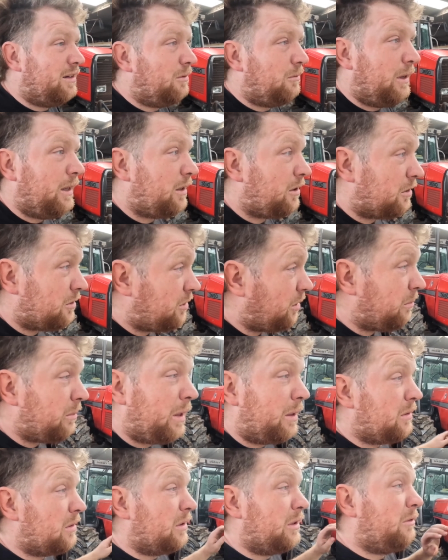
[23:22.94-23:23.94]
in a week, or
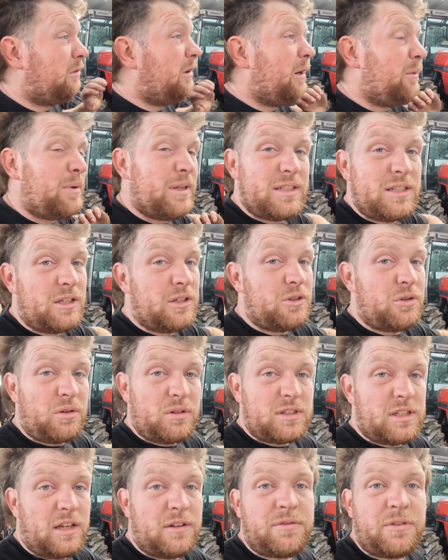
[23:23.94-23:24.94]
sometimes when you're really busy, you
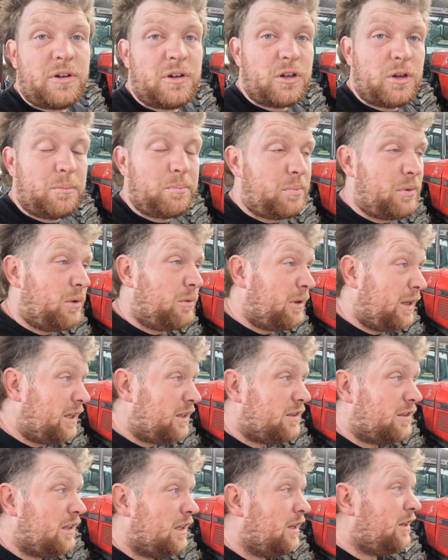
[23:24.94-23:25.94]
don't see it for a couple of
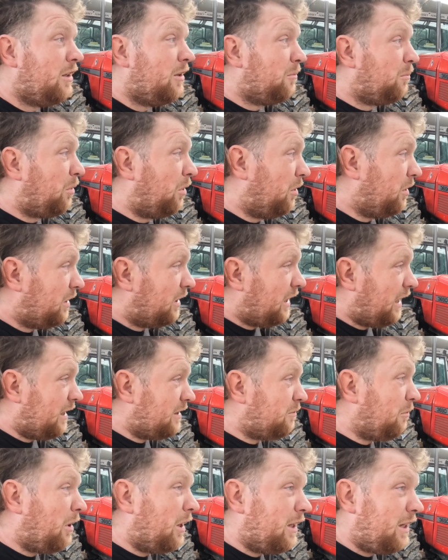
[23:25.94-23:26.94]
weeks. But
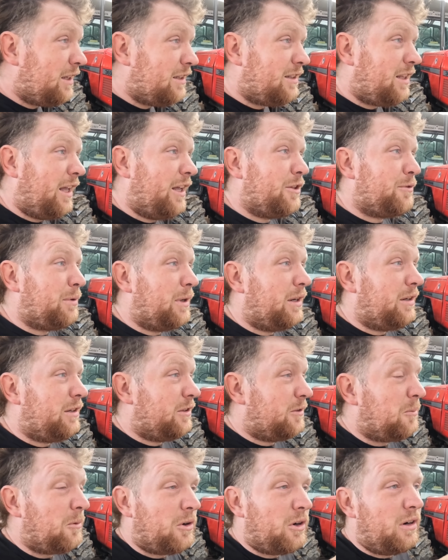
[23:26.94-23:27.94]
it's one of these days where
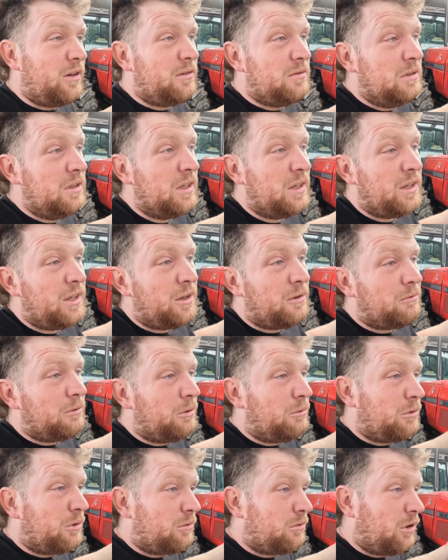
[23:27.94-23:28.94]
this morning
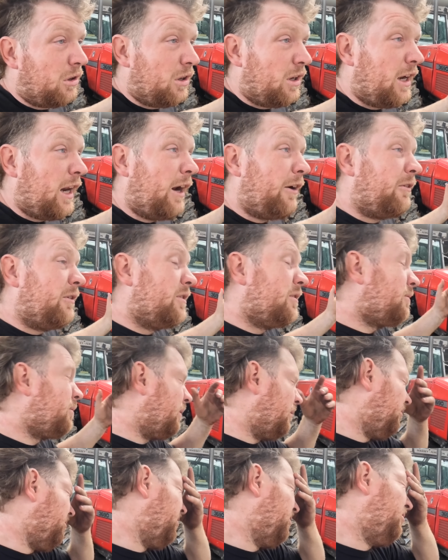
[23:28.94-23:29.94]
we were running errands,
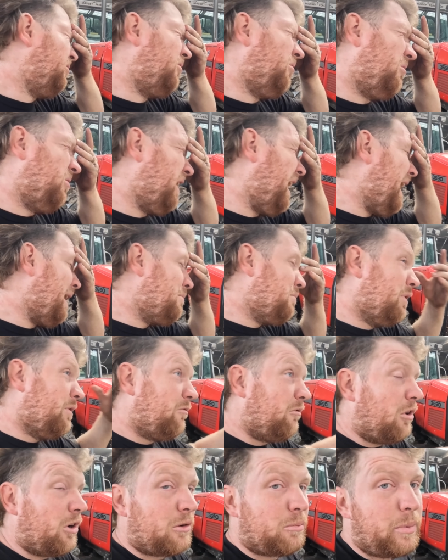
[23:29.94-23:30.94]
we were doing
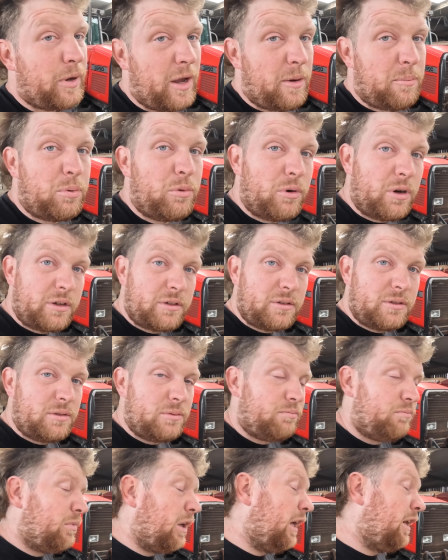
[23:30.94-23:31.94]
admin work, paperwork,
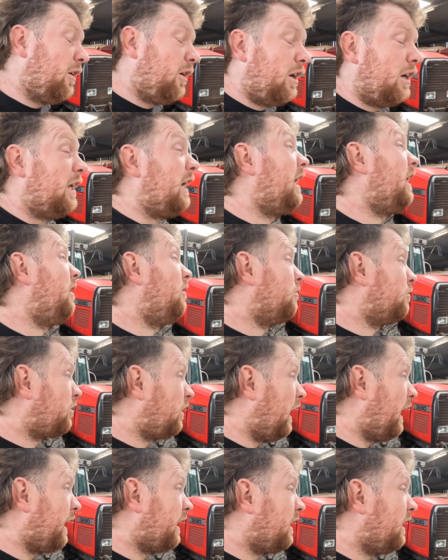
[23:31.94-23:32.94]
and all that whole
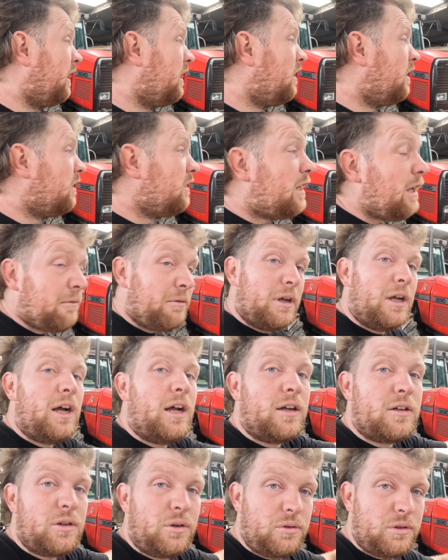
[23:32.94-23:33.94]
crack. Then we
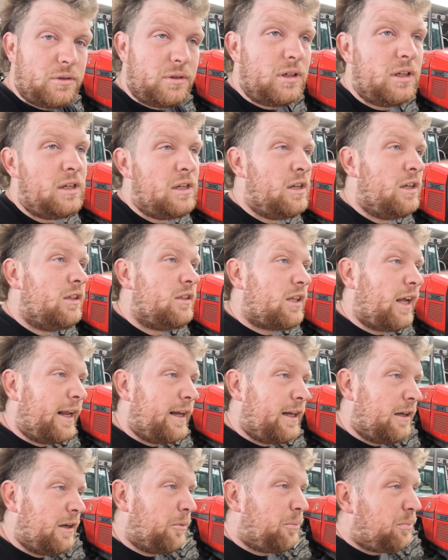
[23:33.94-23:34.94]
got going,
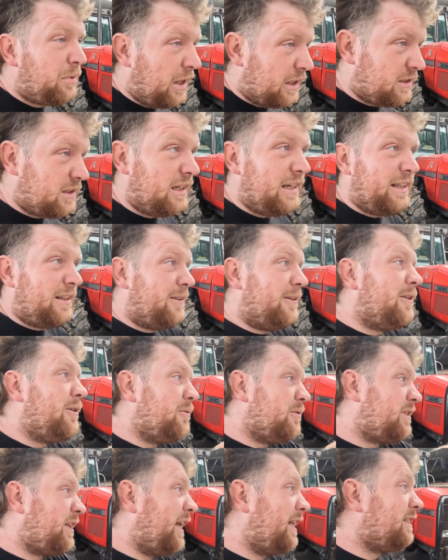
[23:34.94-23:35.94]
tidying up lots of little
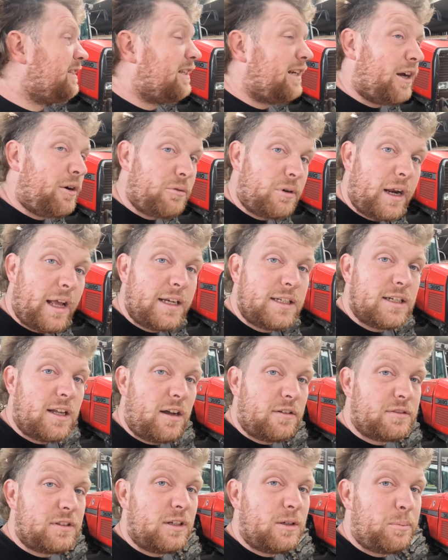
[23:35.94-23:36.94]
loose ends, and now we're heading
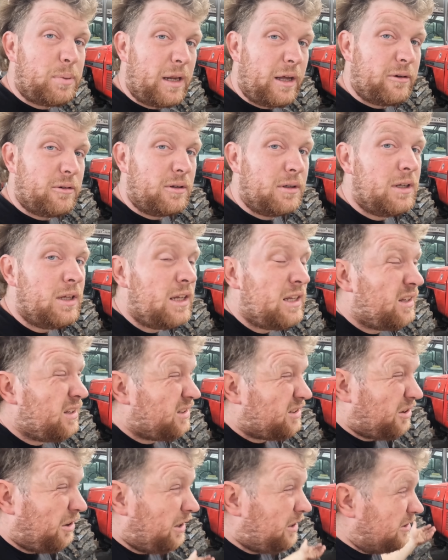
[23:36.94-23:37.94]
off to the ploughing.
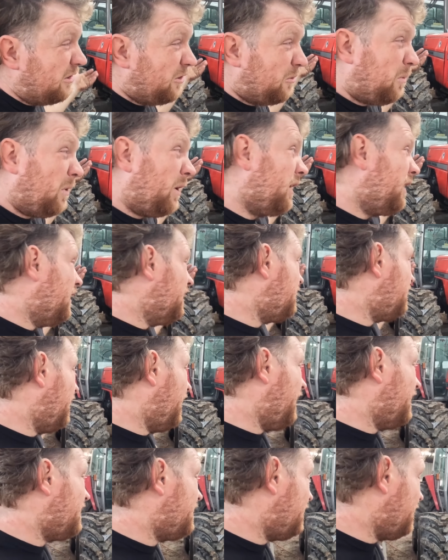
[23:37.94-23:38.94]
So it's just one of these
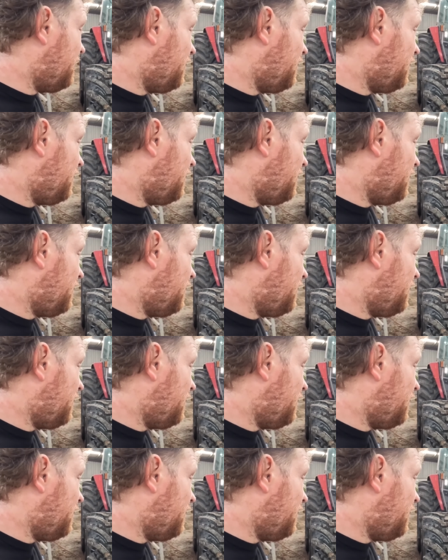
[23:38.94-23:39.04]
days.